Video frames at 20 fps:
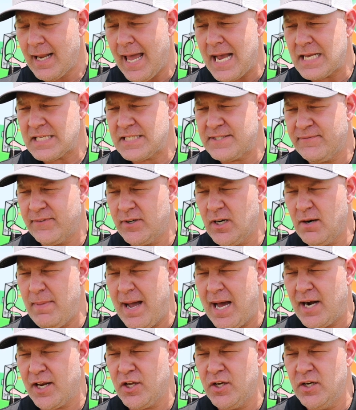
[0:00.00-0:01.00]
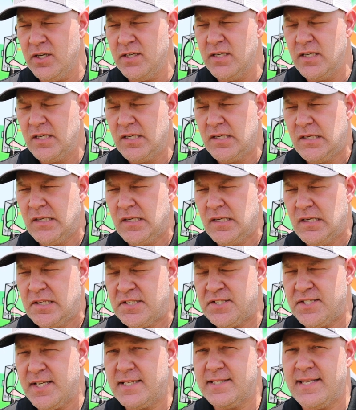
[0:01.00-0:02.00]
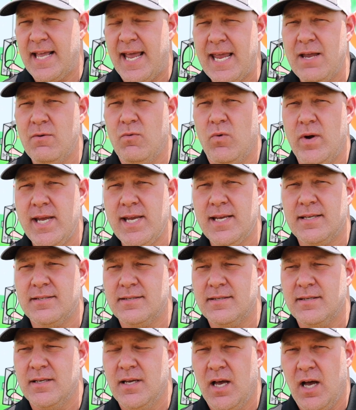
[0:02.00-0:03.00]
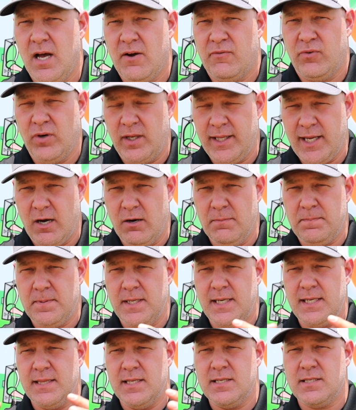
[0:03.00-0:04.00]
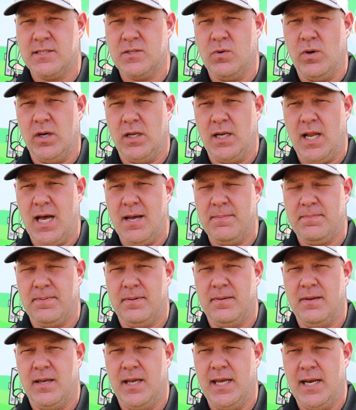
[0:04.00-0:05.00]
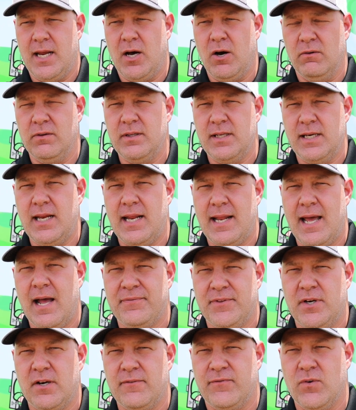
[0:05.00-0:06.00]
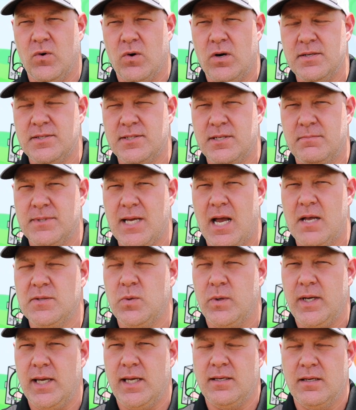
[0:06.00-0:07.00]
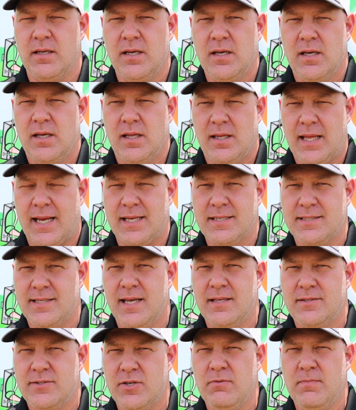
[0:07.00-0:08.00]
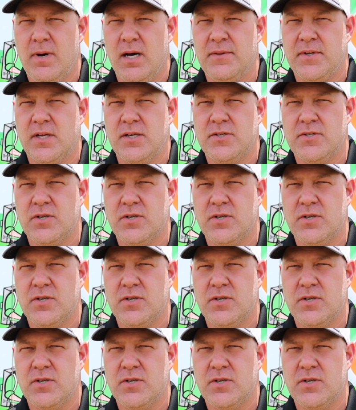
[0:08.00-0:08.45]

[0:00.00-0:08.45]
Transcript: lasts for about a good 6 to 8 weeks of really opening the soil up and holding it out there for us. Sometimes we'll get, like I said, 2-month